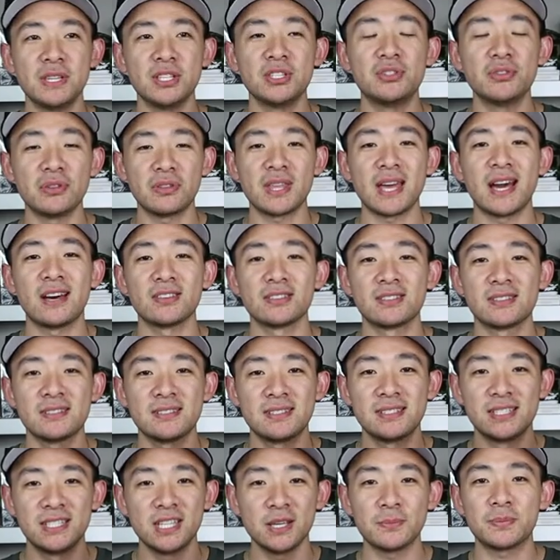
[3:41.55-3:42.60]
mid
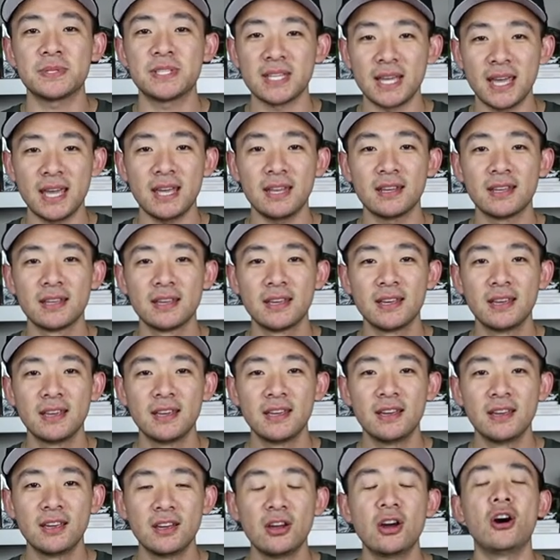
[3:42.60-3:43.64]
2000s Dipset
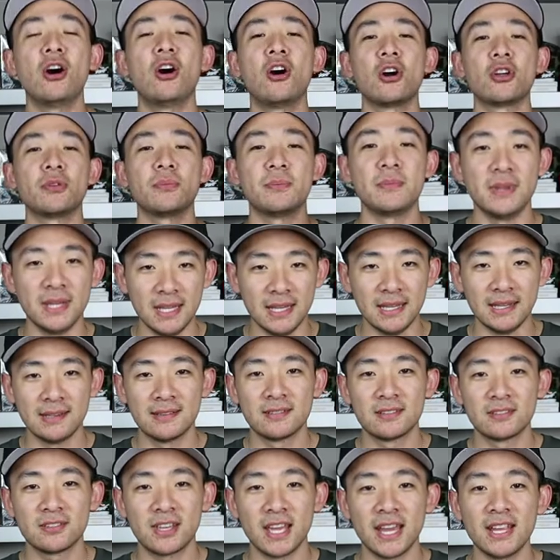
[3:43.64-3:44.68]
on me.
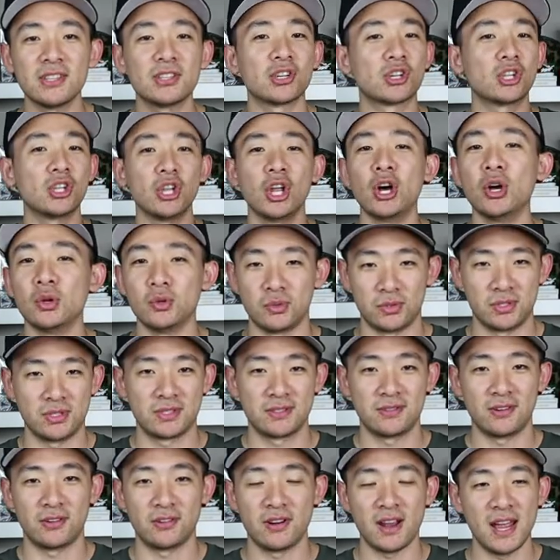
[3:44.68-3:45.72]
Okay, the
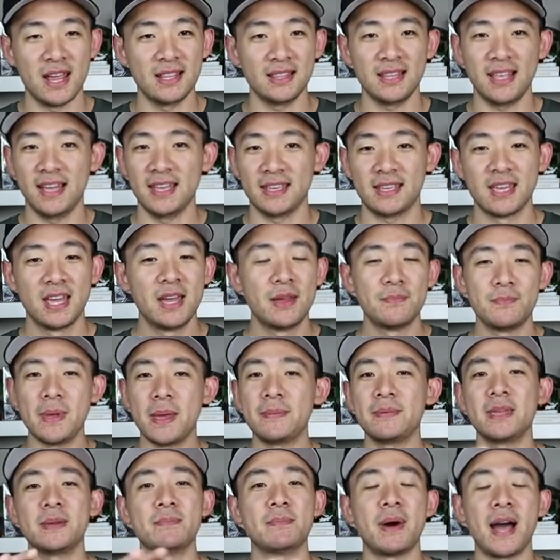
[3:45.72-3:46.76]
clothes, all right? Like
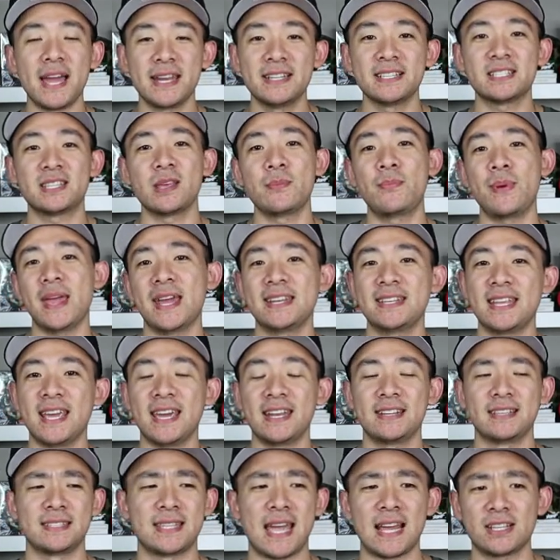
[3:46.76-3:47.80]
maybe minus the
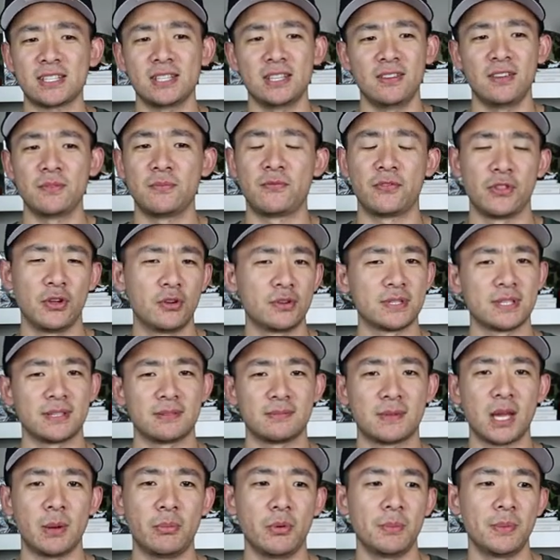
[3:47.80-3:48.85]
bandanas. Actually, there was a
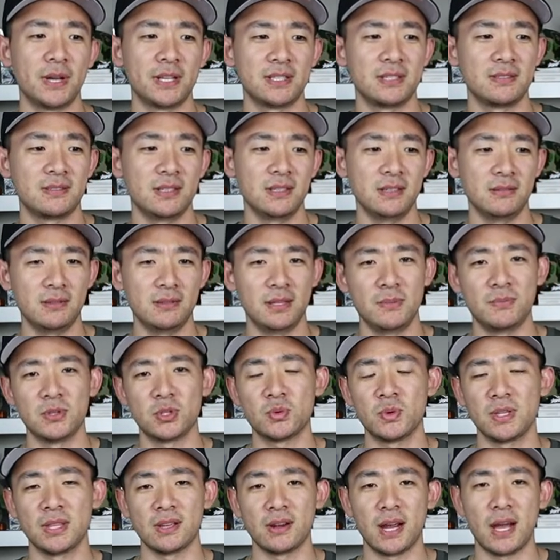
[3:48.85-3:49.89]
couple months in
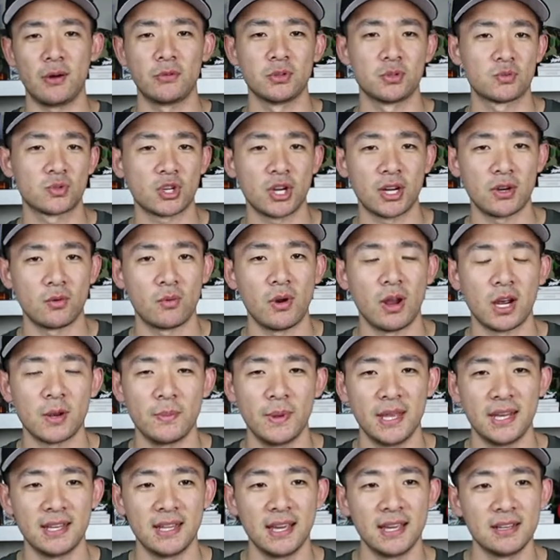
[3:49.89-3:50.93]
between there I was trying to rock
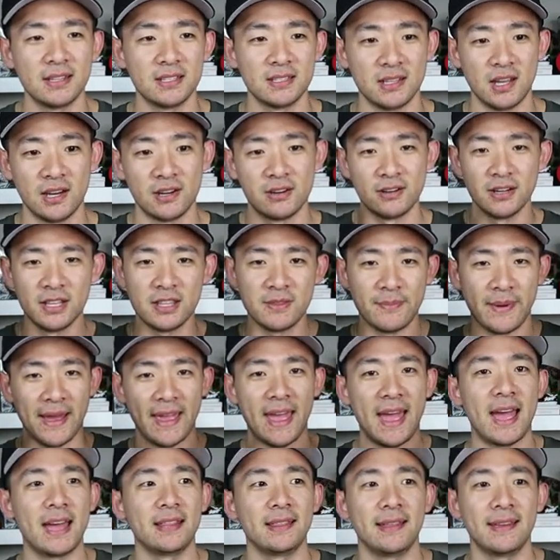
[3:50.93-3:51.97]
bandanas underneath my
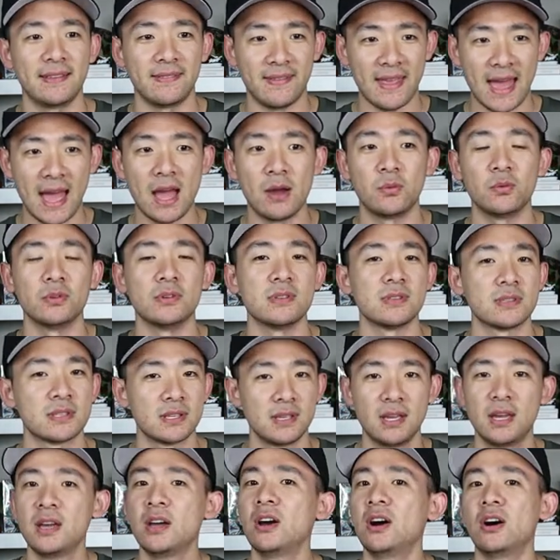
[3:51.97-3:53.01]
hat. Like that was
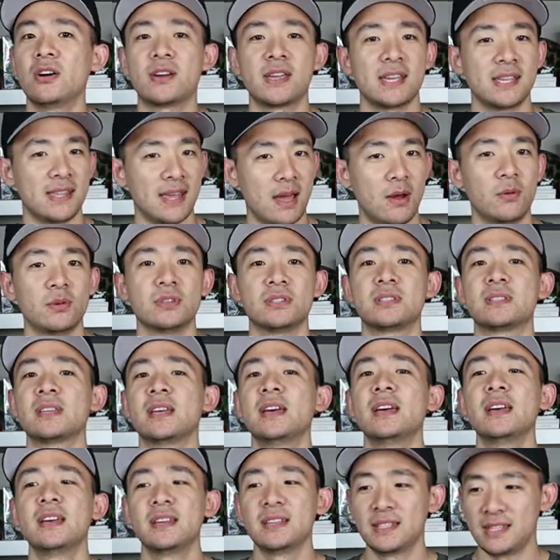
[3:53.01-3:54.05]
okay, that was
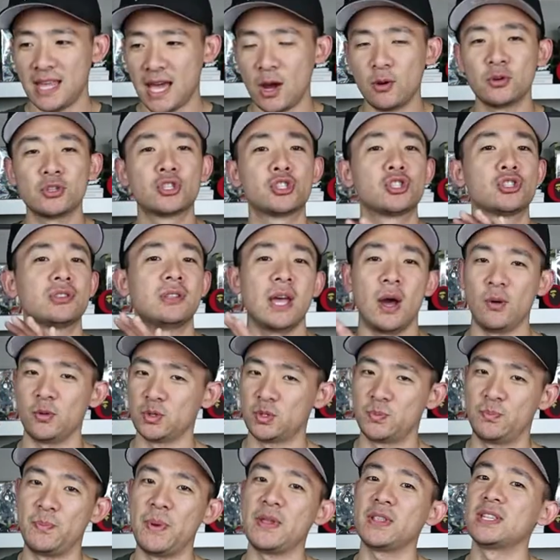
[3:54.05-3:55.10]
that was that
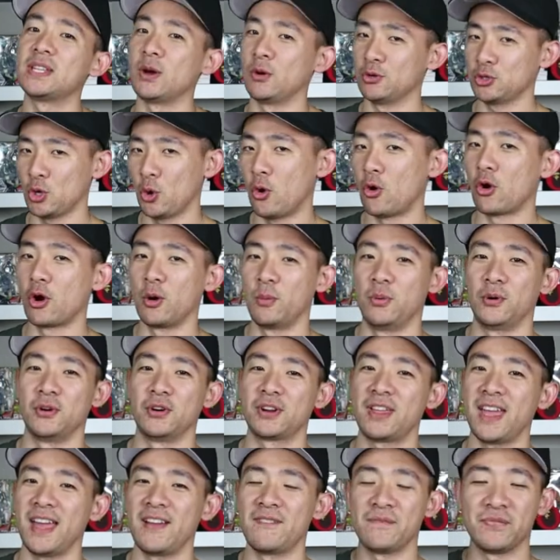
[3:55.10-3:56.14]
was that was horrible.
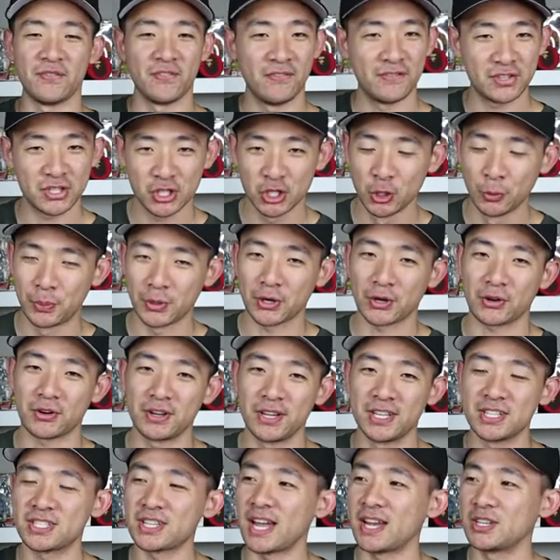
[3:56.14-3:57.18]
Okay, super
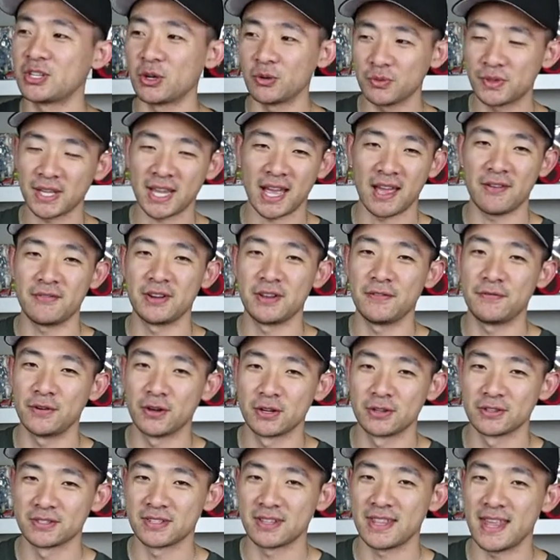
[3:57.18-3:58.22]
cringe. I don't think I have any
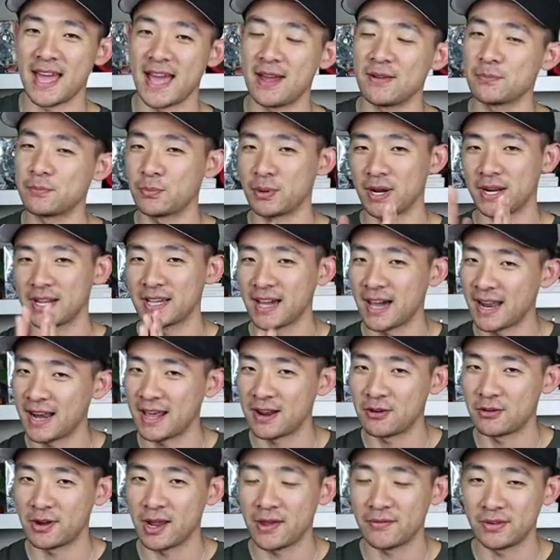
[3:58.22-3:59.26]
photos of that. Pray to God
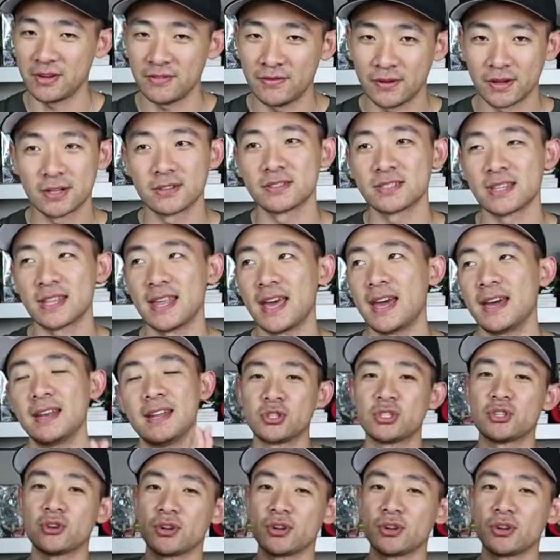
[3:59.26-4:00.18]
I don't have any photos of that. It was